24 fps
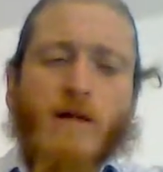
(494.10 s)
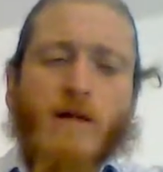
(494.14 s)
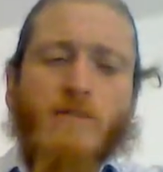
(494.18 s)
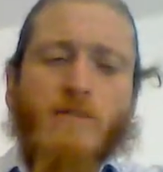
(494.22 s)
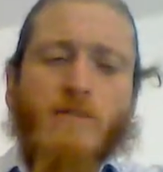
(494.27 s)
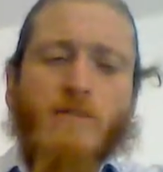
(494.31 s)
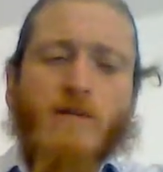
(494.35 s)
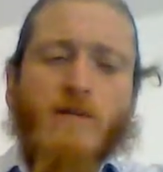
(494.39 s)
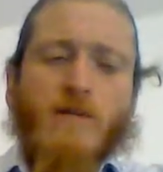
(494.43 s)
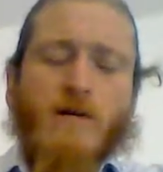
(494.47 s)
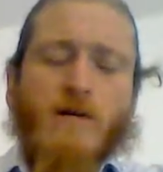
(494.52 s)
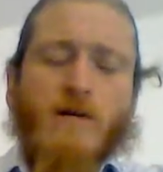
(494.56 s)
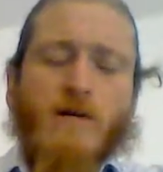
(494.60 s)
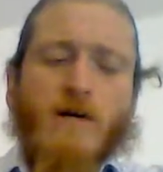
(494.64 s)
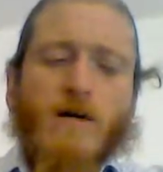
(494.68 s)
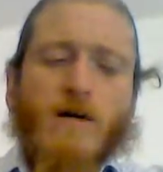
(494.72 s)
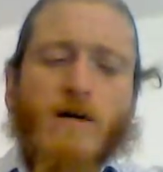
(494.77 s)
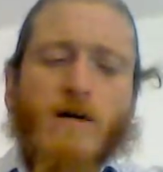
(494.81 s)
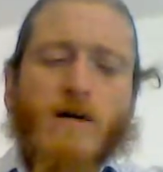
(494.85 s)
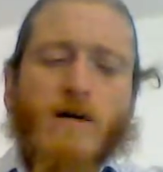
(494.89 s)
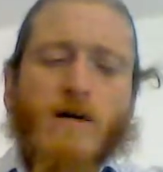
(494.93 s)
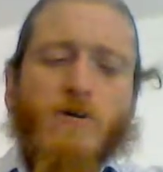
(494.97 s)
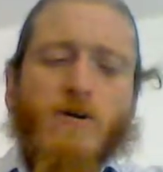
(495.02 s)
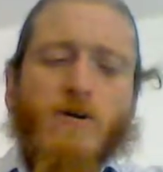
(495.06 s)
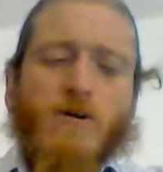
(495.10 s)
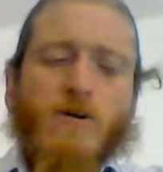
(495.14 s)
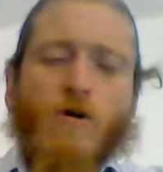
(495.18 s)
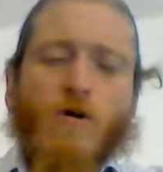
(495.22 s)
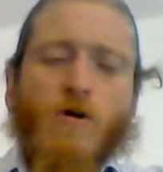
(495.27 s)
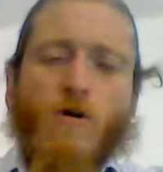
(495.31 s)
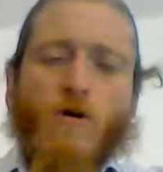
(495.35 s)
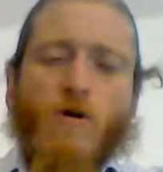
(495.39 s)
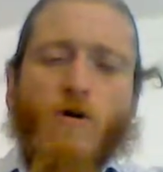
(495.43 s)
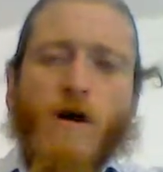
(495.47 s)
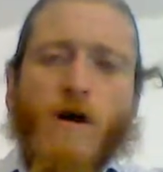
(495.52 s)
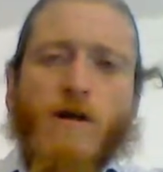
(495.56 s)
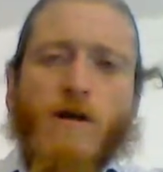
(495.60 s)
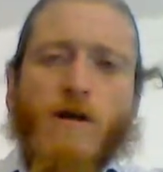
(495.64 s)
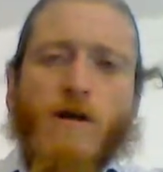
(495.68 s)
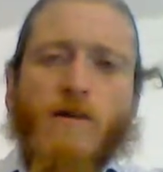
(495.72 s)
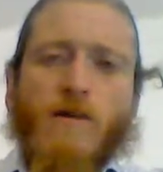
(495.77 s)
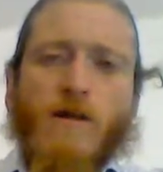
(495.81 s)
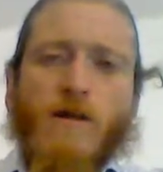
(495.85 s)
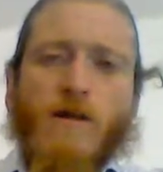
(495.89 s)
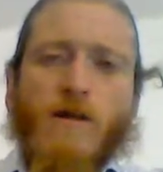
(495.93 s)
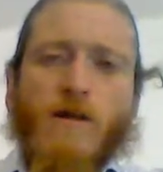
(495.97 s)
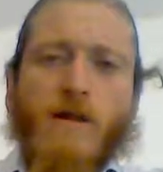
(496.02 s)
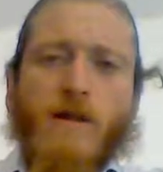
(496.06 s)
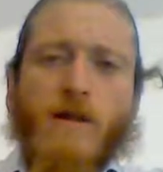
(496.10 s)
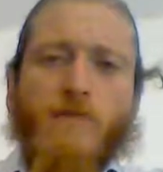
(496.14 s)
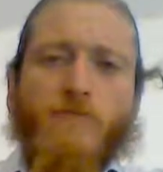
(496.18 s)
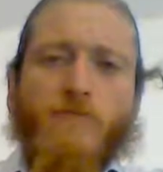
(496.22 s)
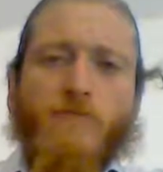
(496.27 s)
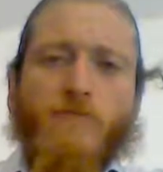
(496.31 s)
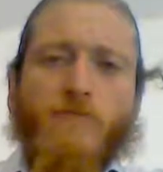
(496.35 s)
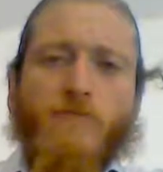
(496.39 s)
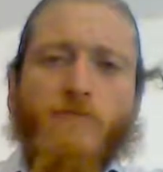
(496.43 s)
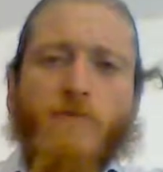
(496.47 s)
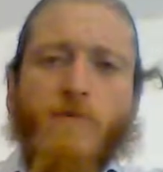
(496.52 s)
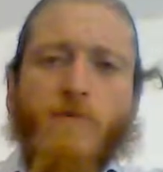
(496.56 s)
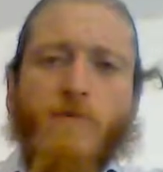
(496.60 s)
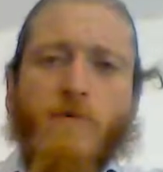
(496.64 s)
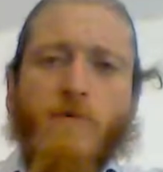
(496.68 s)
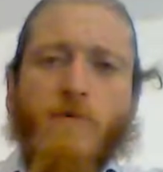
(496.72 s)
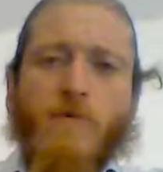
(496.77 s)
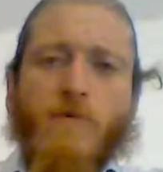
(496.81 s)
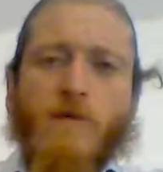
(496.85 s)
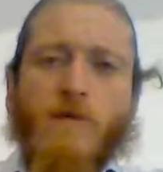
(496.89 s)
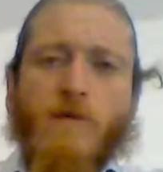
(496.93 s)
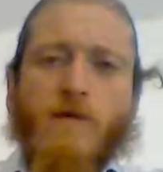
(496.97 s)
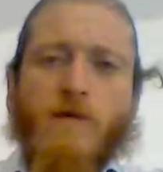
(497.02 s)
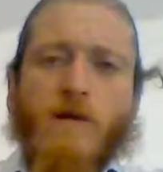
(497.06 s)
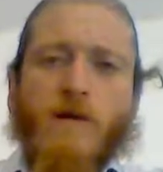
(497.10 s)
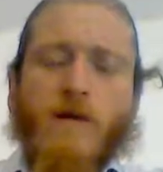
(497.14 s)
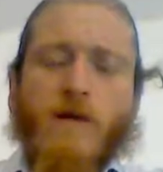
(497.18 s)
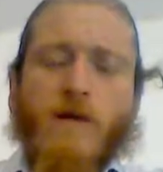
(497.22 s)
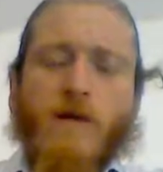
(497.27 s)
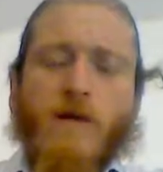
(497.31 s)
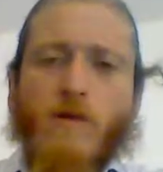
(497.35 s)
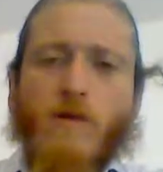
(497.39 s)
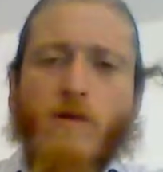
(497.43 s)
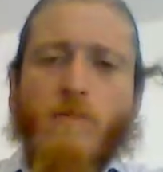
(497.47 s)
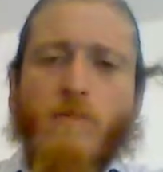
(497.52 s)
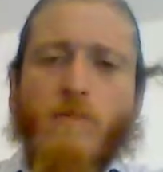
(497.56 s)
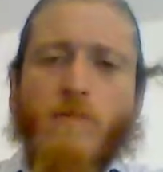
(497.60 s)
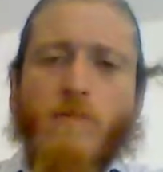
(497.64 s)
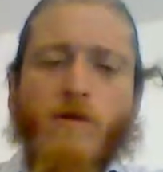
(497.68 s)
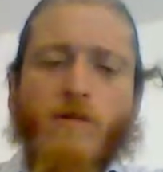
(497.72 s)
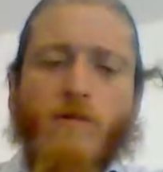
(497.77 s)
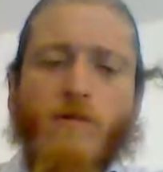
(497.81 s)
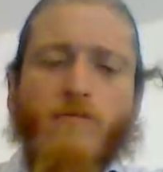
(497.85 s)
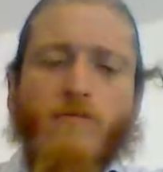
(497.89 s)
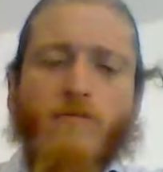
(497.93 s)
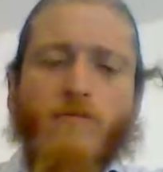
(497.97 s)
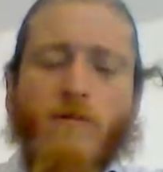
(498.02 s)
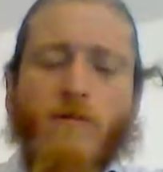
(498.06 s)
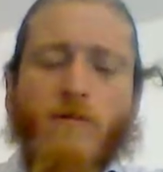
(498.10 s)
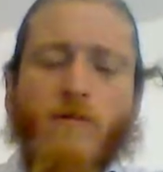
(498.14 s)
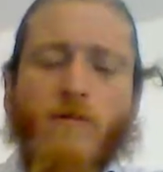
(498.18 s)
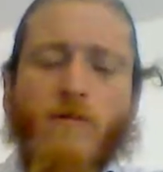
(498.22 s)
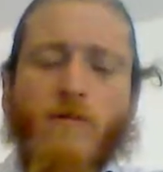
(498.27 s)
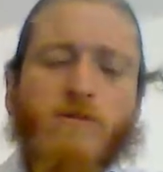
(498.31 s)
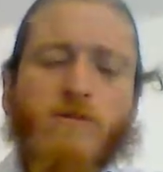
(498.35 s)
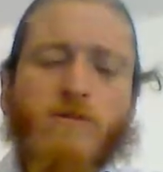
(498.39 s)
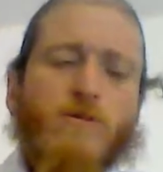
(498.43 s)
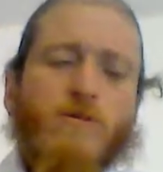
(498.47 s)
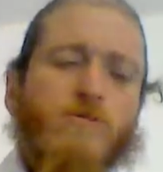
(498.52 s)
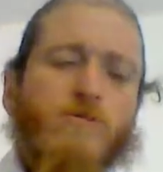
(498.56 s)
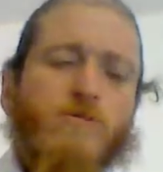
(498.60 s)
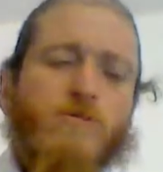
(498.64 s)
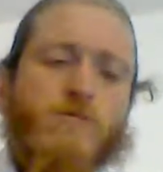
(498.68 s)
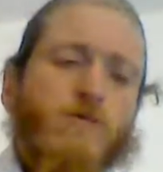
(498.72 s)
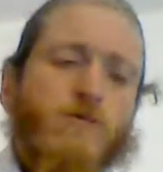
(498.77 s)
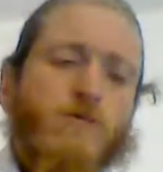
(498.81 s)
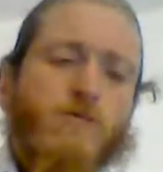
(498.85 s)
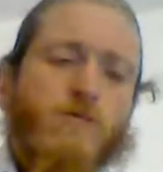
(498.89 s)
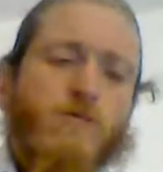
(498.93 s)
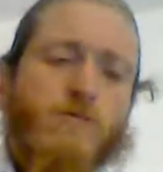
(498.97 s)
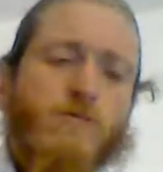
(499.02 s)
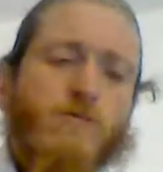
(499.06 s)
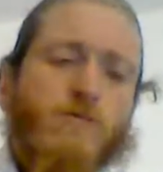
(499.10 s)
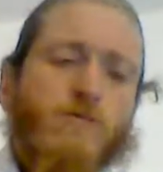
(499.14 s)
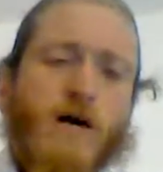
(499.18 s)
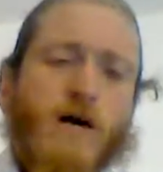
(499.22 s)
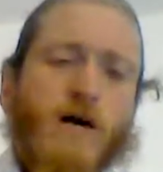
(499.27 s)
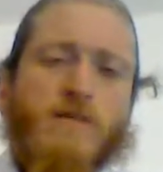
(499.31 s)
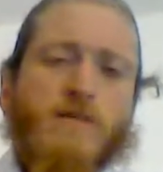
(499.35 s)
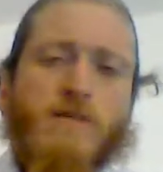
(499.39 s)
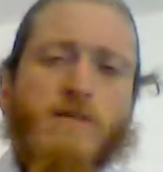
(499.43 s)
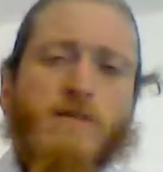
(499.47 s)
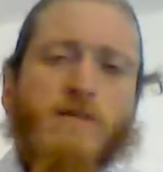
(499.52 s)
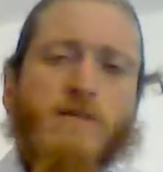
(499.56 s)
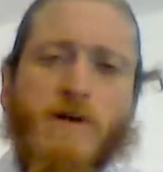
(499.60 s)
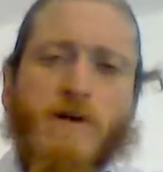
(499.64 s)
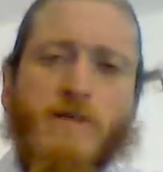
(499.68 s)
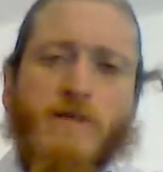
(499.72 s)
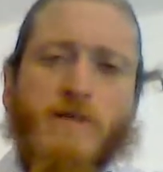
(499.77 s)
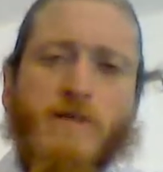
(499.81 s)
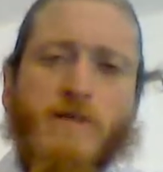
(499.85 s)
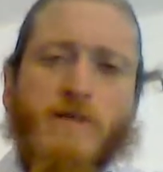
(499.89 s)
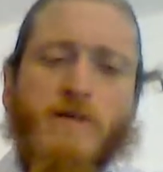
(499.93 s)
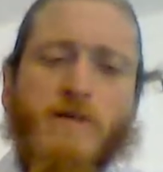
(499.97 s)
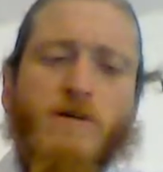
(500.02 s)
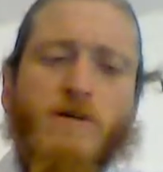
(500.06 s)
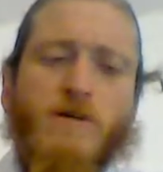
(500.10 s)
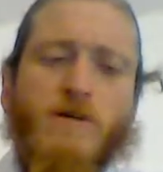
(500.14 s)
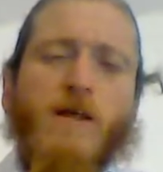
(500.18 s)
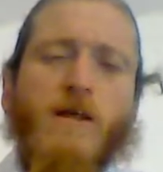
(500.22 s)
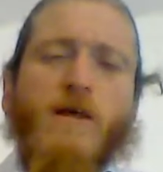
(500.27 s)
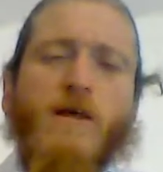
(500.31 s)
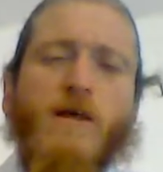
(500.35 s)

you can go around and free everybody. I'll give you the power to free everyone. So the guy says, all right, deal.